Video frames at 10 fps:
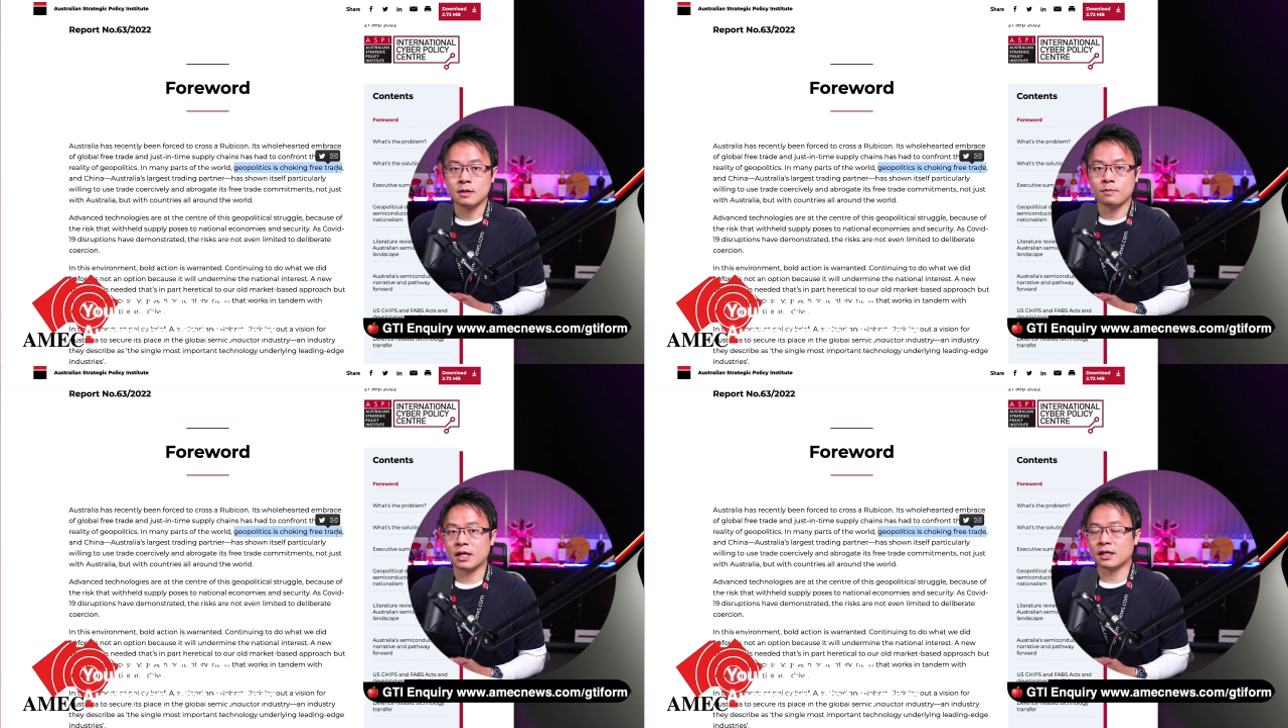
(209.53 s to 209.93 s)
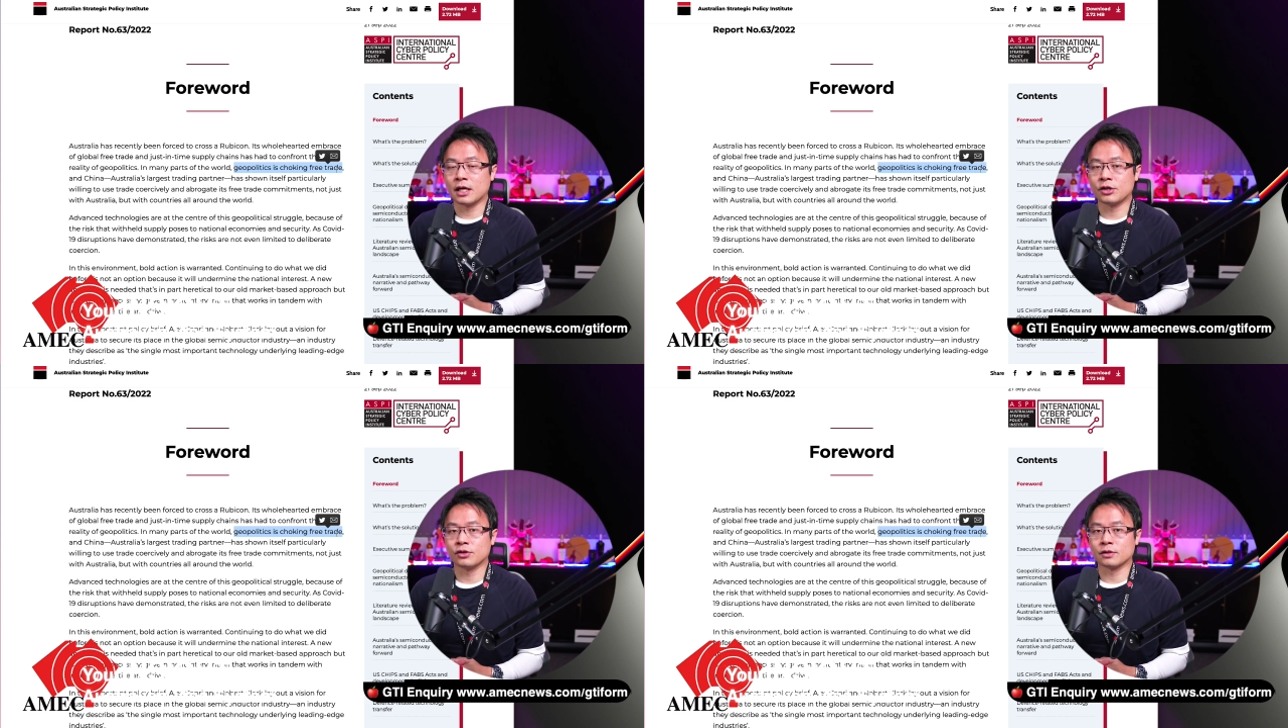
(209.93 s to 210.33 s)
Many
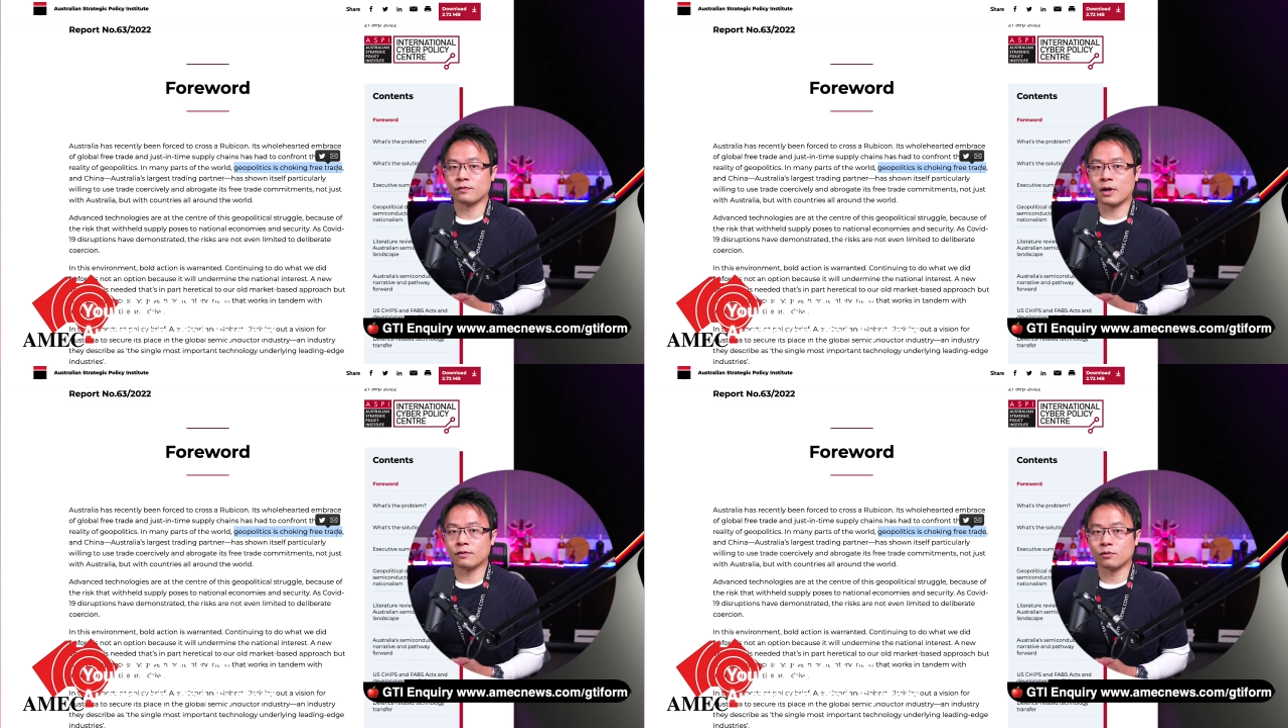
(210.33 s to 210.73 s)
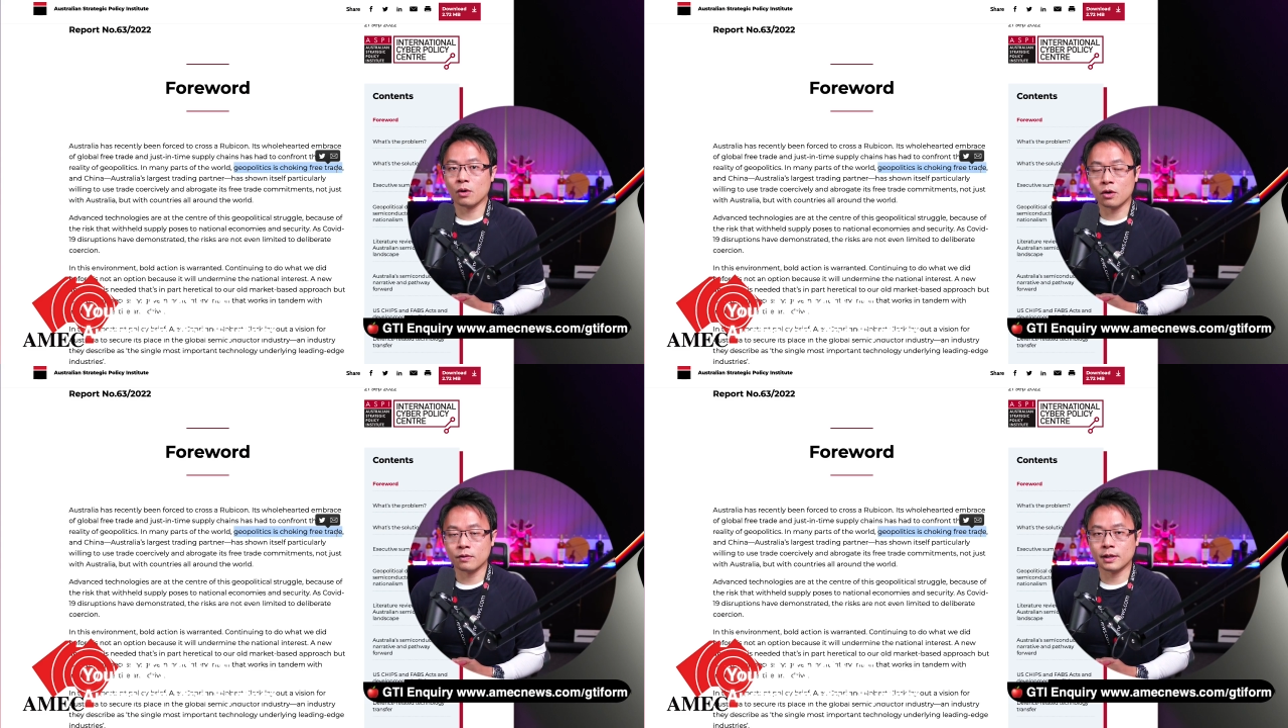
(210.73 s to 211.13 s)
nations around the
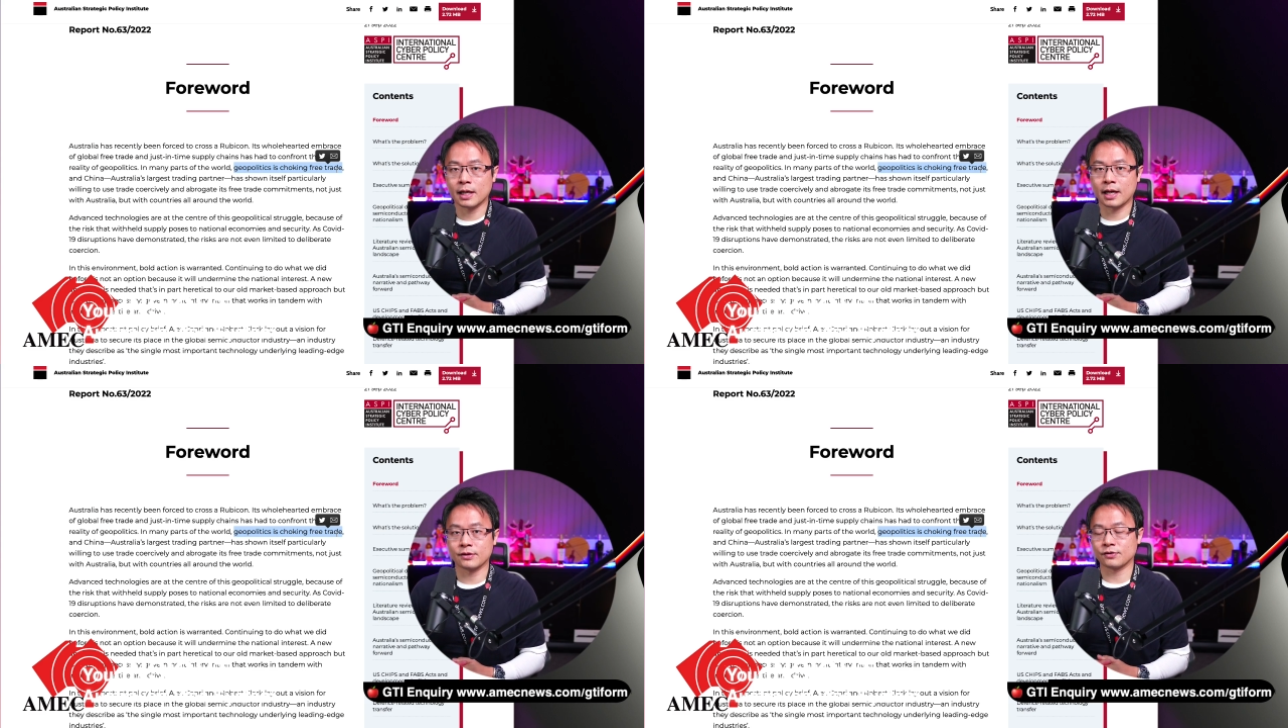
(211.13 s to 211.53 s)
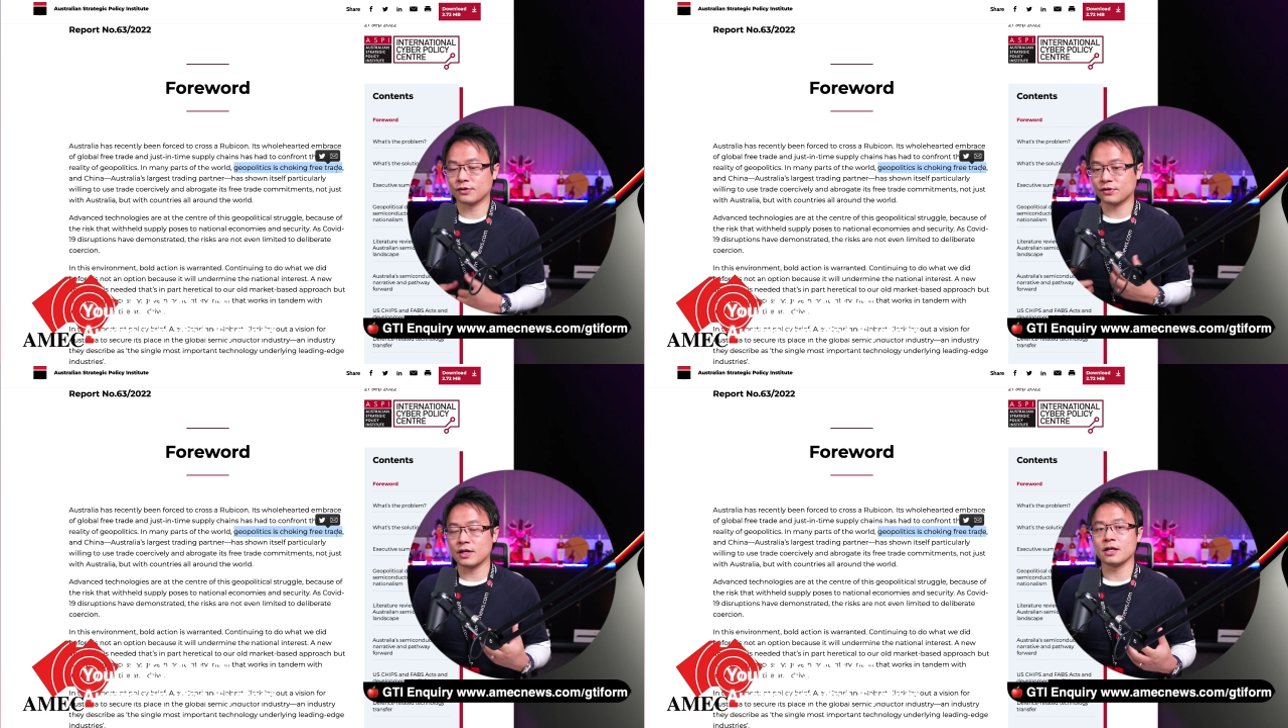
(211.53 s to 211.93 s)
world has
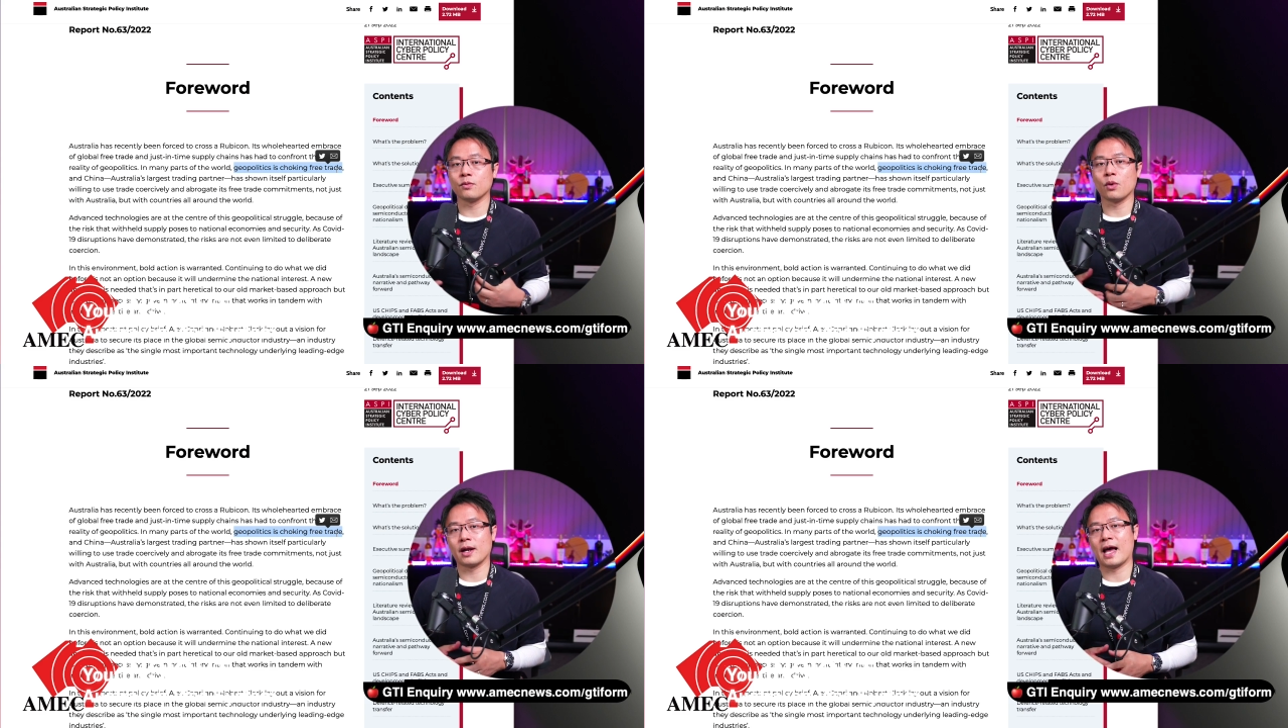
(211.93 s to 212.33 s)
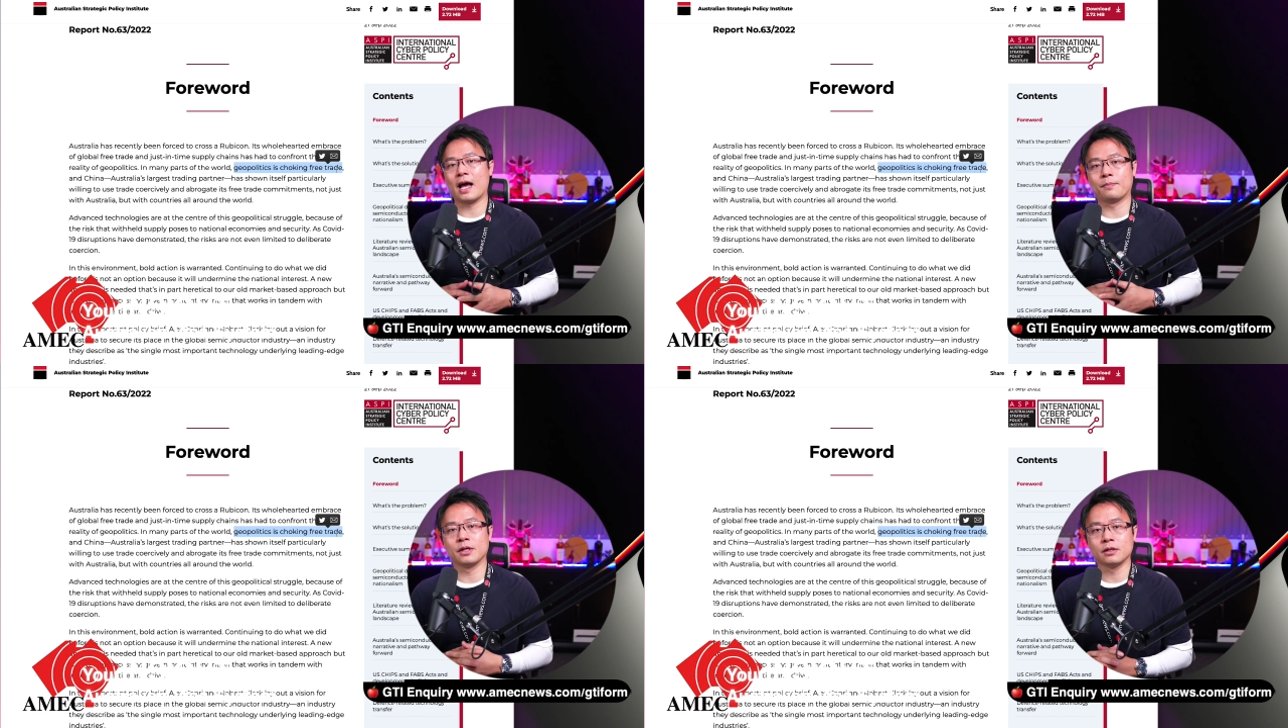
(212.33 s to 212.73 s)
seen what
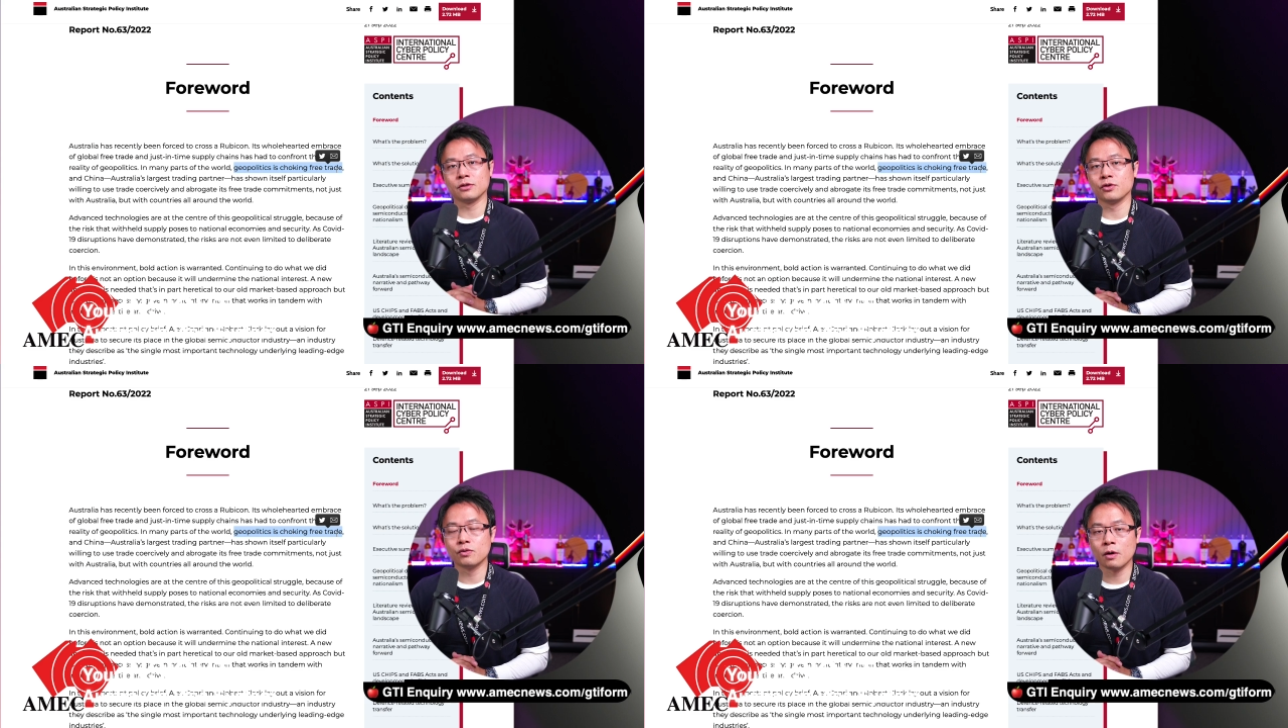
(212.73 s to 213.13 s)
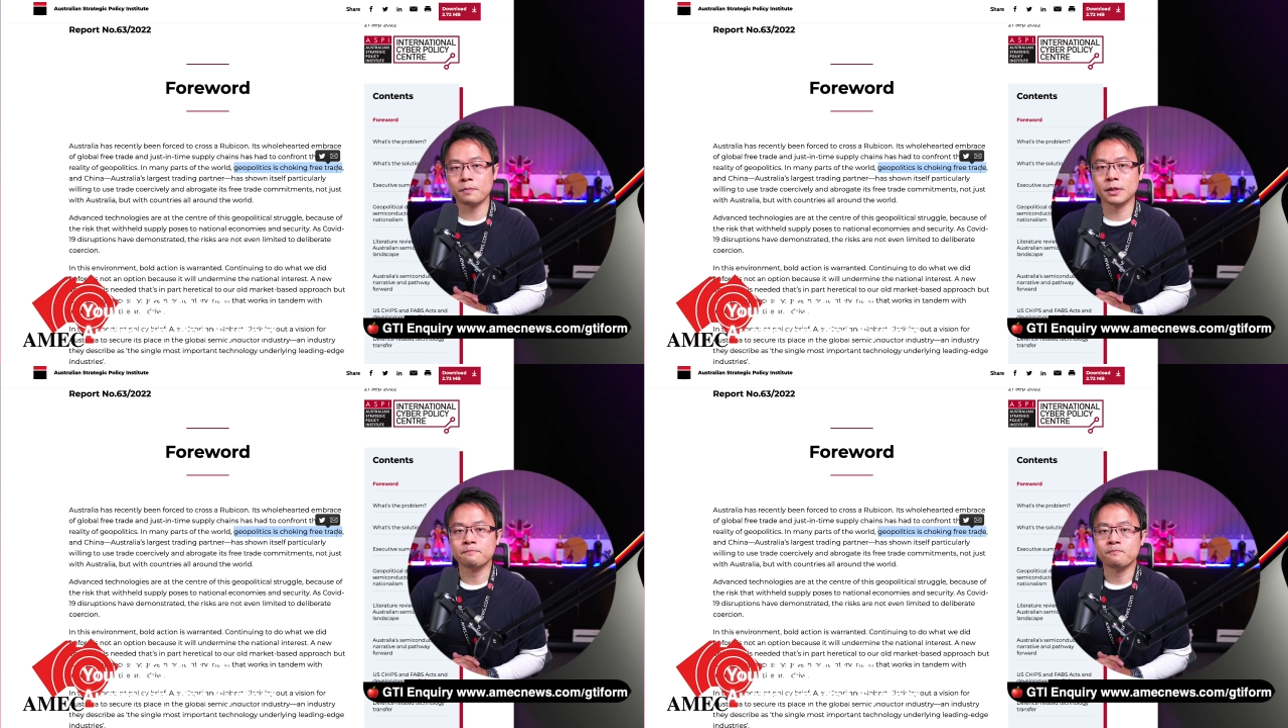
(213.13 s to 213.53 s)
happened in Europe